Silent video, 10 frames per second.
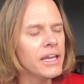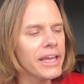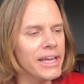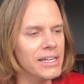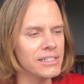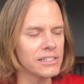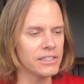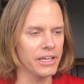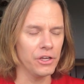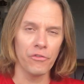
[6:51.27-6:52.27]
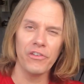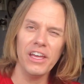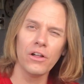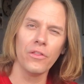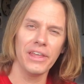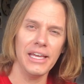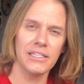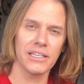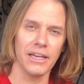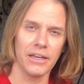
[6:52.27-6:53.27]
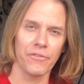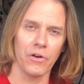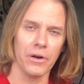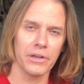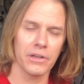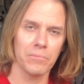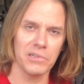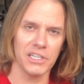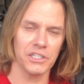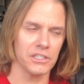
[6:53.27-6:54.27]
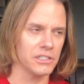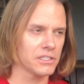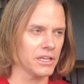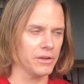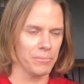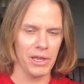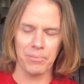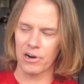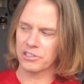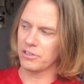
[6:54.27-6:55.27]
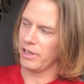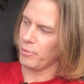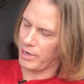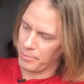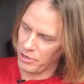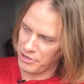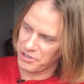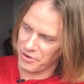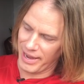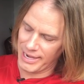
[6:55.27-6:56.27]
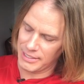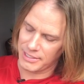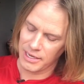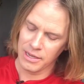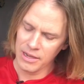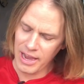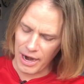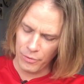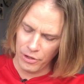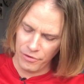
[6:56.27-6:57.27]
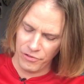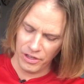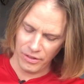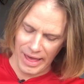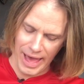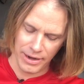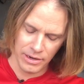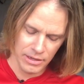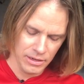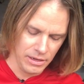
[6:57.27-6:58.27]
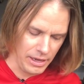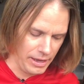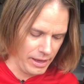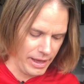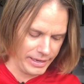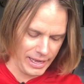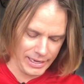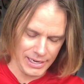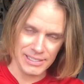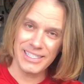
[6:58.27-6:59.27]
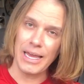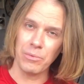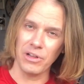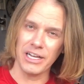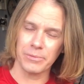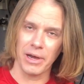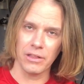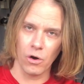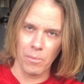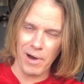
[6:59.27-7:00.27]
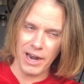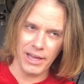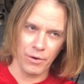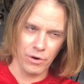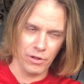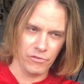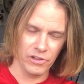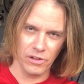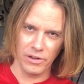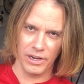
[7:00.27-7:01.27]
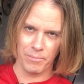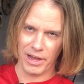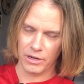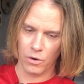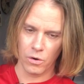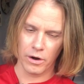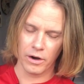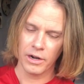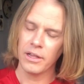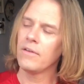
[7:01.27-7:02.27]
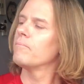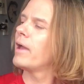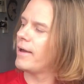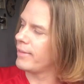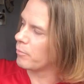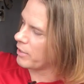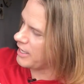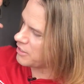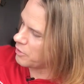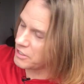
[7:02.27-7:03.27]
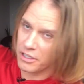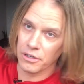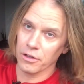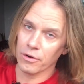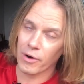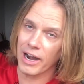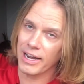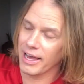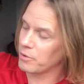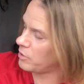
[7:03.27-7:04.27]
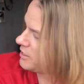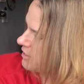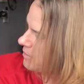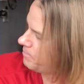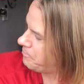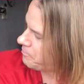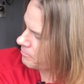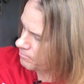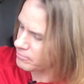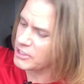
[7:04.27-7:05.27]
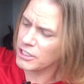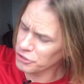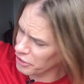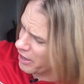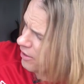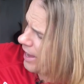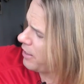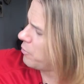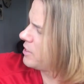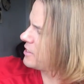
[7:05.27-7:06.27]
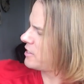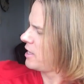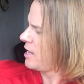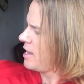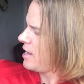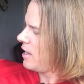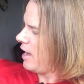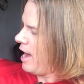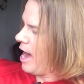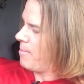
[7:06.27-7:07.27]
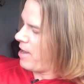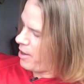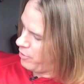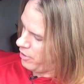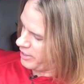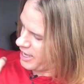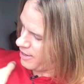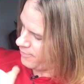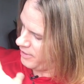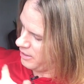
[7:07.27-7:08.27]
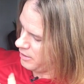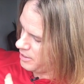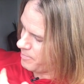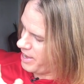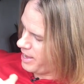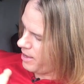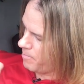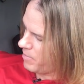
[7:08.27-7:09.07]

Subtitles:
is that you'll feel these in different positions. Like me personally, when I'm doing two hands, I really feel that I got to stabilize my lower body. I really feel it my core. And then when I switched and do the right hand ones, trail hand ones, I really kind of feel it in my